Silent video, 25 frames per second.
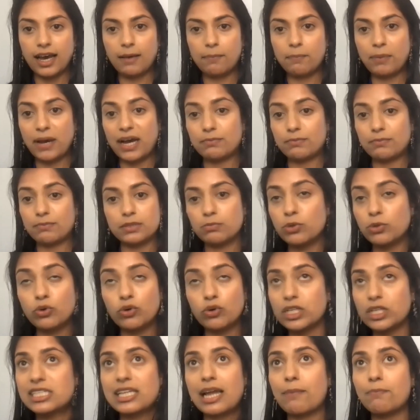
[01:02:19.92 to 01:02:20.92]
perhaps more
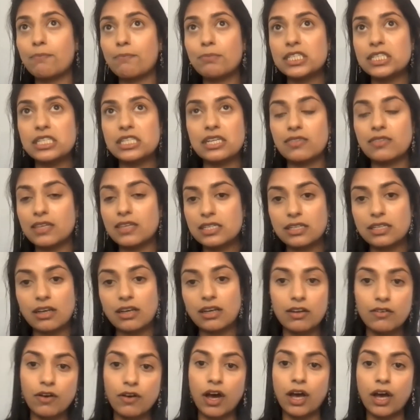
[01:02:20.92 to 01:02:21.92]
established in this
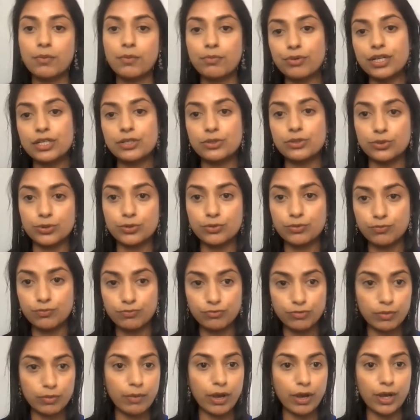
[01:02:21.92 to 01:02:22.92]
kind of hybrid or
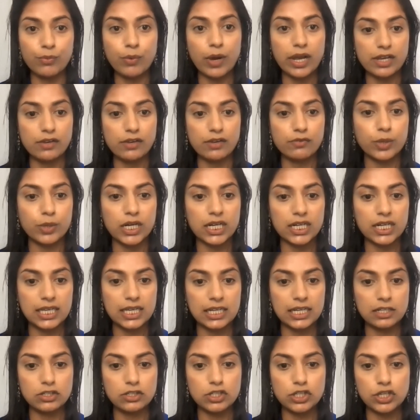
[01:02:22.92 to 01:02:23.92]
remote way of
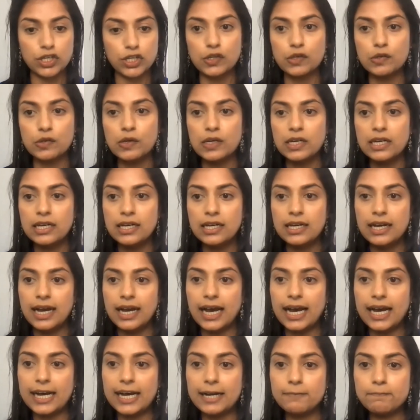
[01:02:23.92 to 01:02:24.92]
working too.
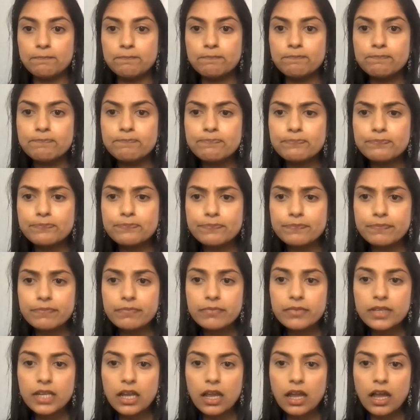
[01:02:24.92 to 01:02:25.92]

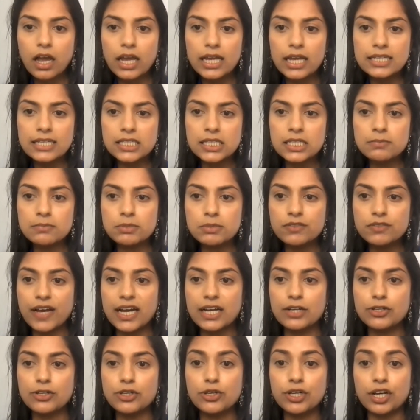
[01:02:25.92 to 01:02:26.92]
In terms of
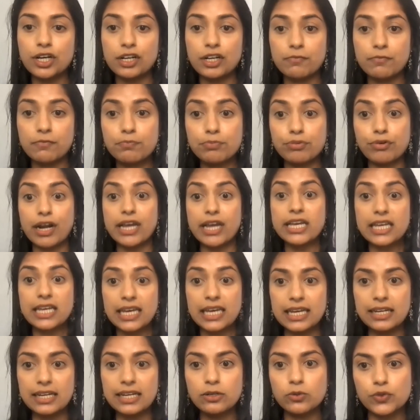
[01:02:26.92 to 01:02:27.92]
how you kind of break
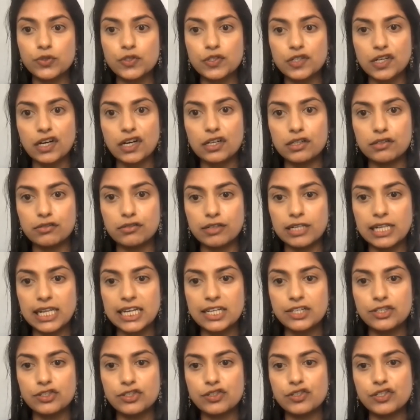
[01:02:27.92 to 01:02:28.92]
in or start a
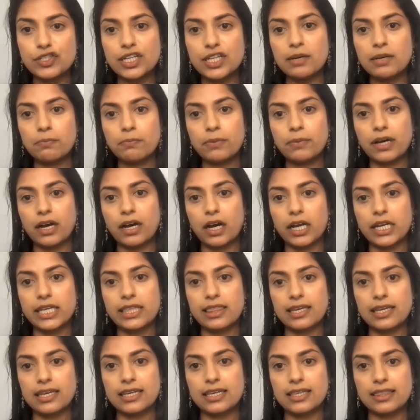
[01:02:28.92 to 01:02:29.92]
relationship, I
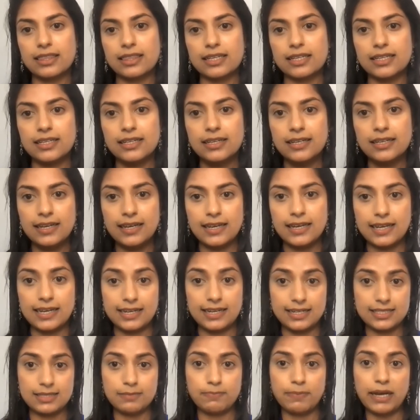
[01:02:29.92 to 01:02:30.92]
think that it
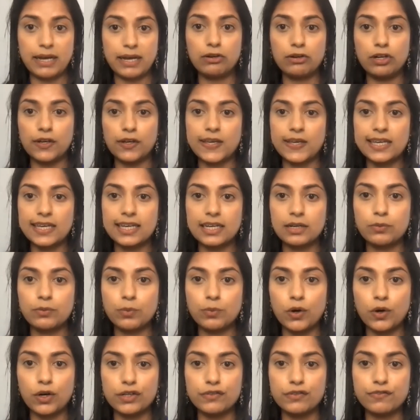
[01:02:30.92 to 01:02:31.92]
is about looking at
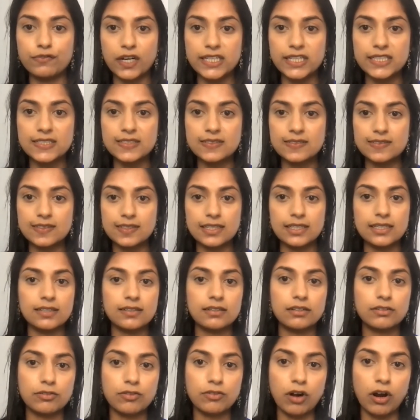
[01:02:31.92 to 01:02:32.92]
what advice
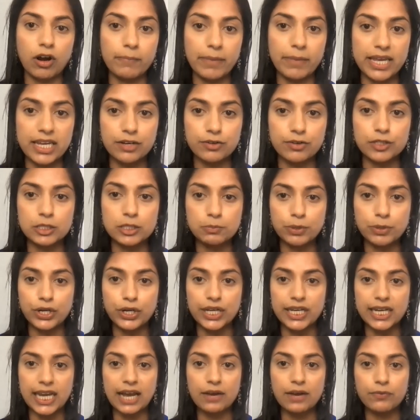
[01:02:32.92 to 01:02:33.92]
the grant maker is
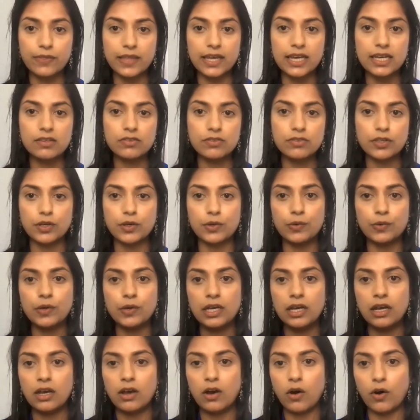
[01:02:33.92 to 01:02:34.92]
putting out there. So
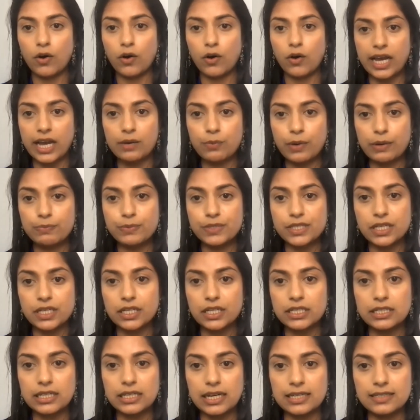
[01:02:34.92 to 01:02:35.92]
on our
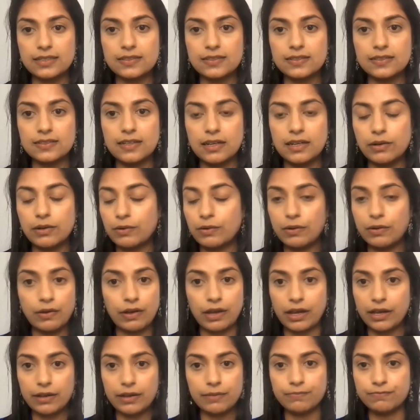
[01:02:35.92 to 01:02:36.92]
website and
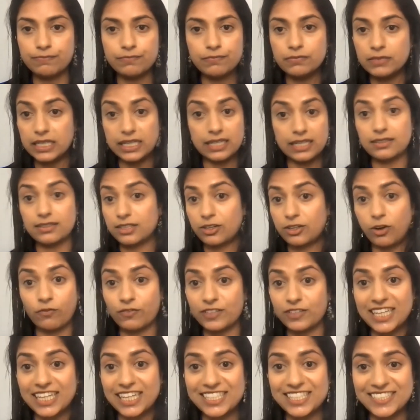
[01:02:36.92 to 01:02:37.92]
in
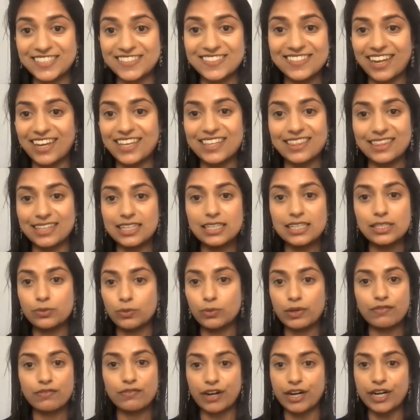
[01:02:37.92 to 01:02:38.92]
conversations like these,
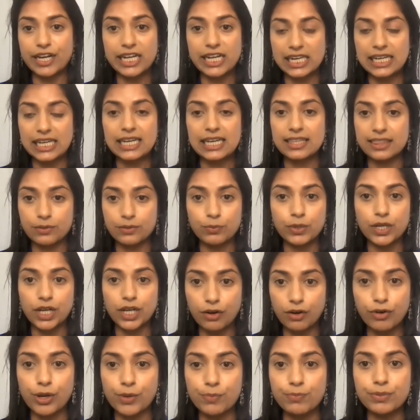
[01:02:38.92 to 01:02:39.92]
we're very clear that we
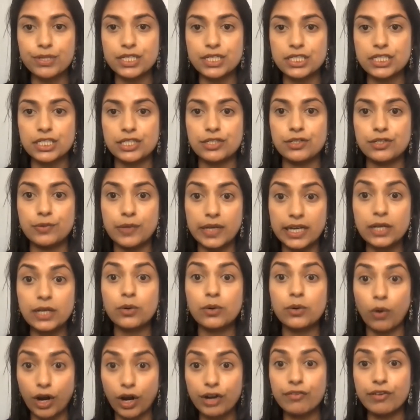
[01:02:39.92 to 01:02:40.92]
are open to
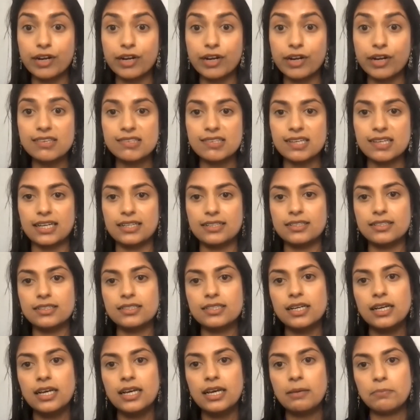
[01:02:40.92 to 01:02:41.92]
inquiries,
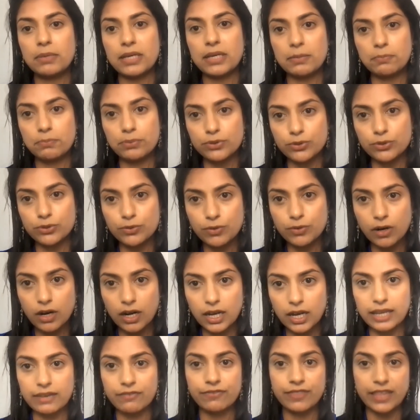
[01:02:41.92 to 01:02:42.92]
and people,
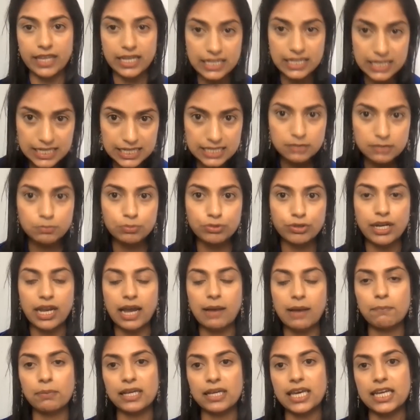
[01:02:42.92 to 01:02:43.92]
if they need
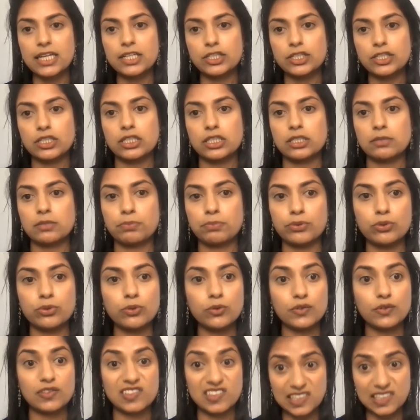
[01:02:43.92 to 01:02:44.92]
pre-application
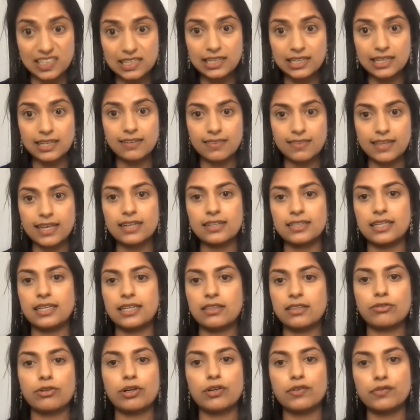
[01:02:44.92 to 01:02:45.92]
support, seeking that
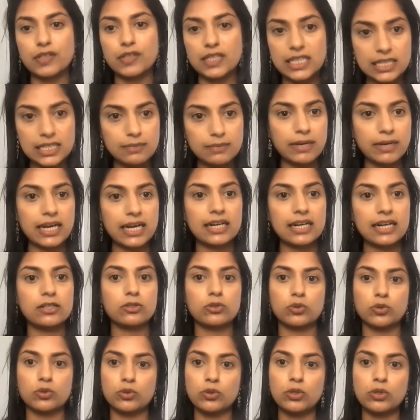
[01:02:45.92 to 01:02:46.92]
either over email
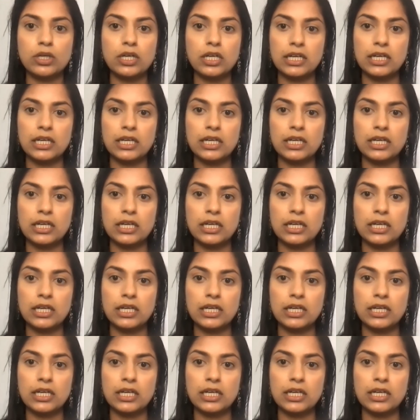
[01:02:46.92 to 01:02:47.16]
or